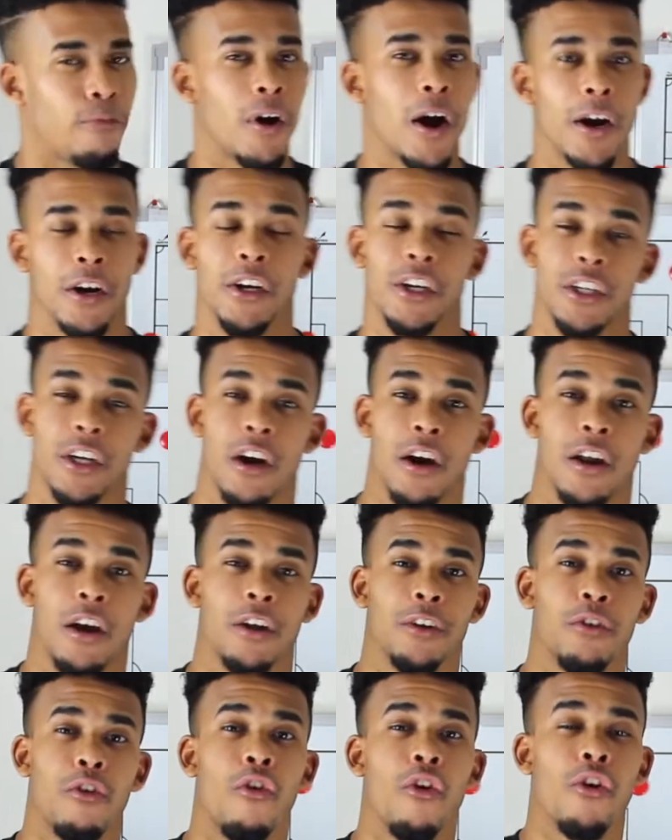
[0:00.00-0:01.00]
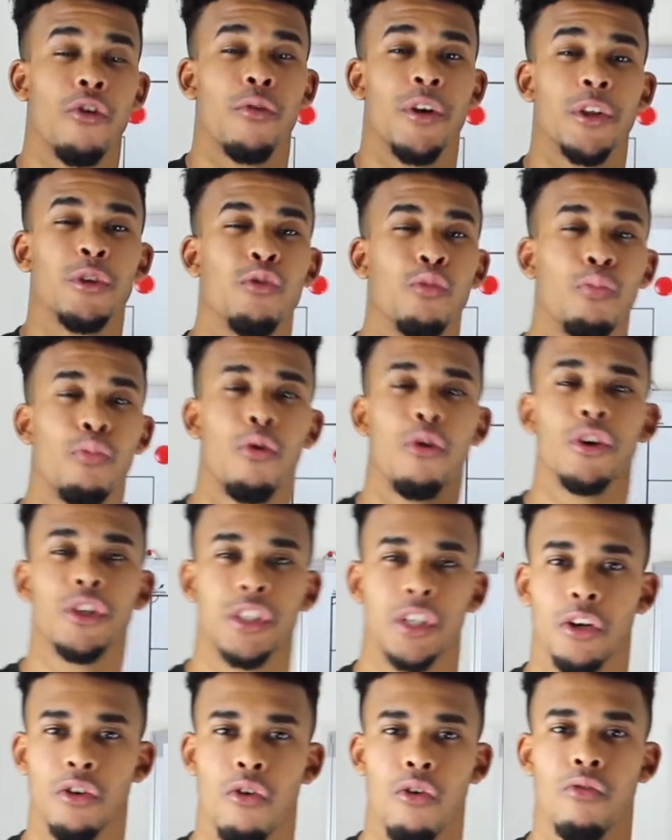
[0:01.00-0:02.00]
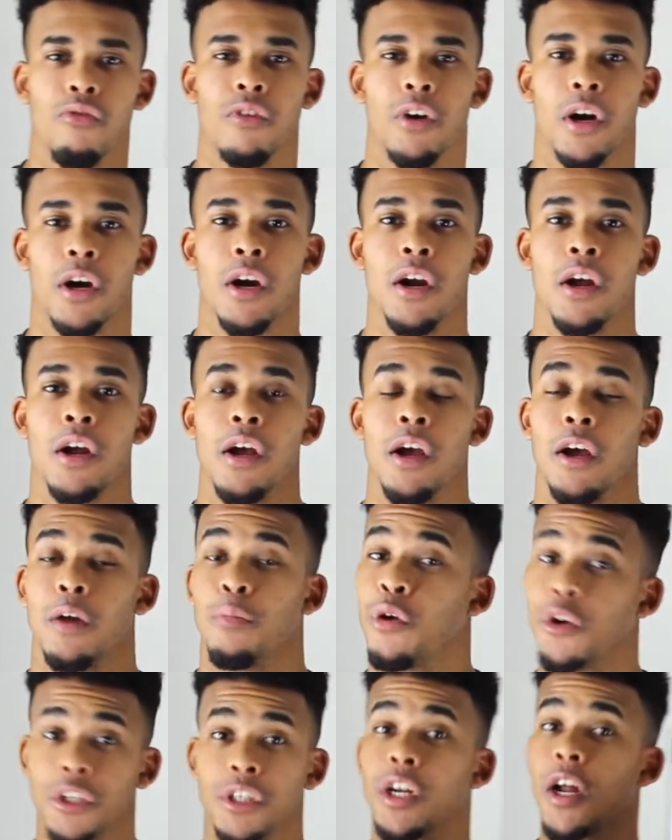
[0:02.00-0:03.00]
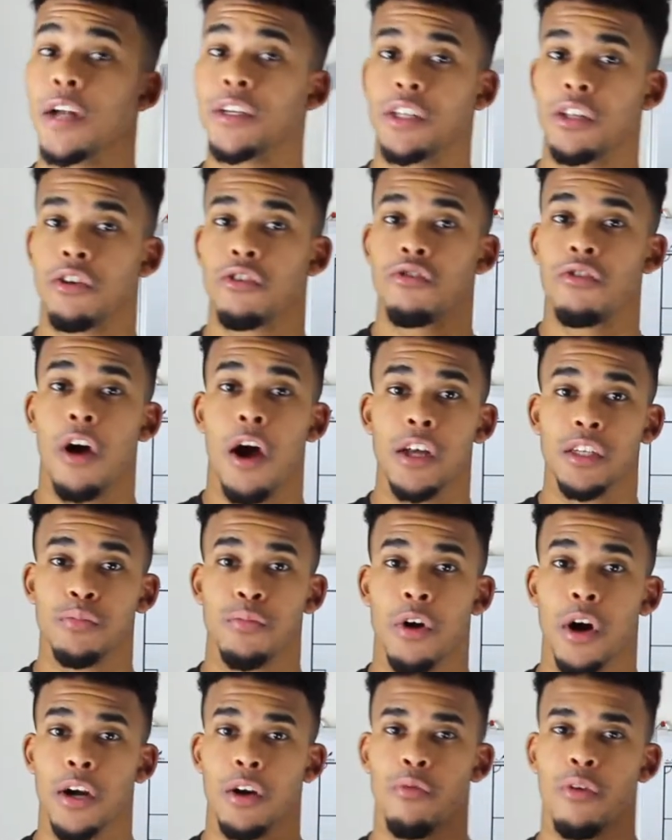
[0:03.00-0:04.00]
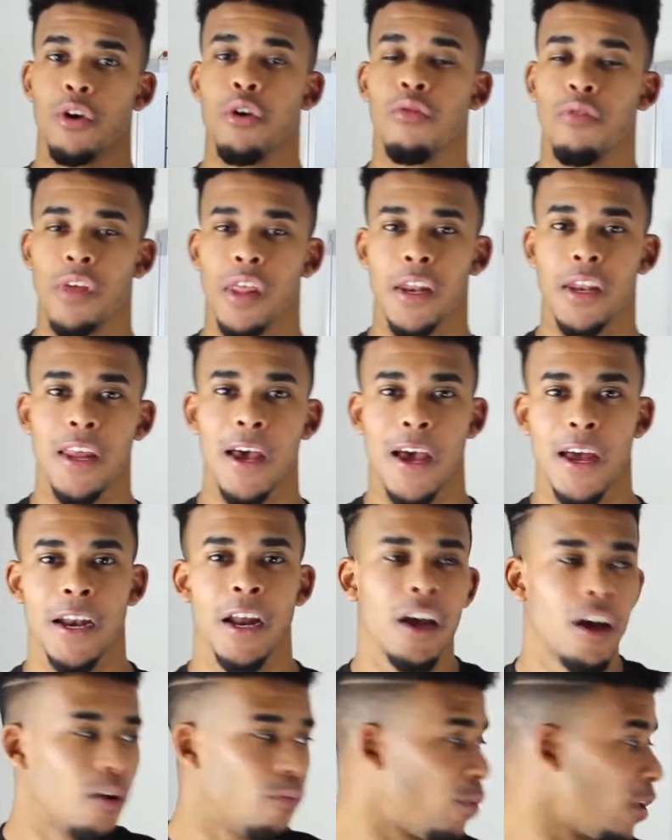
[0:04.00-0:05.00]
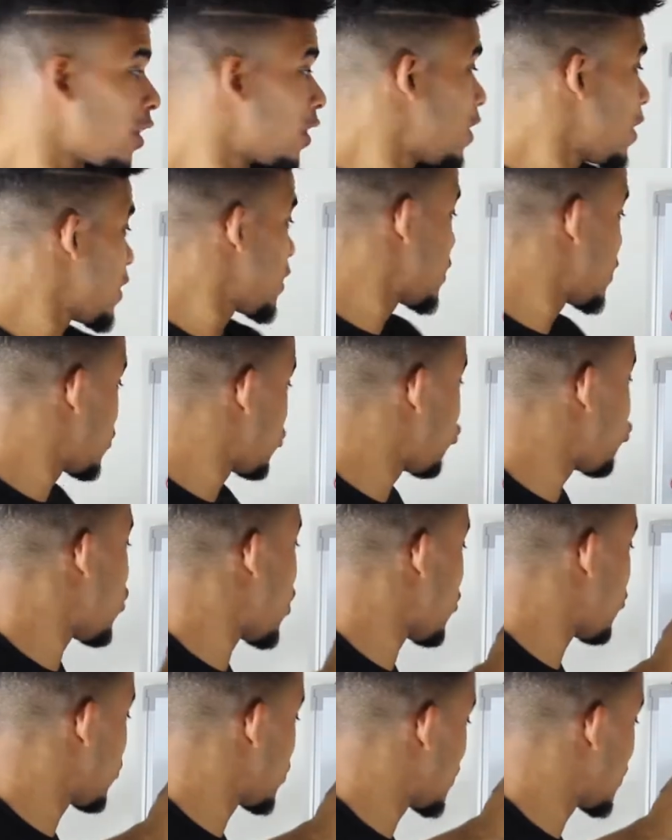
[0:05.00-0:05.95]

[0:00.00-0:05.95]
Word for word: fired a shot on Irwin, who pushed it over, pushed it onto the crossbar and it went over the net. But this is what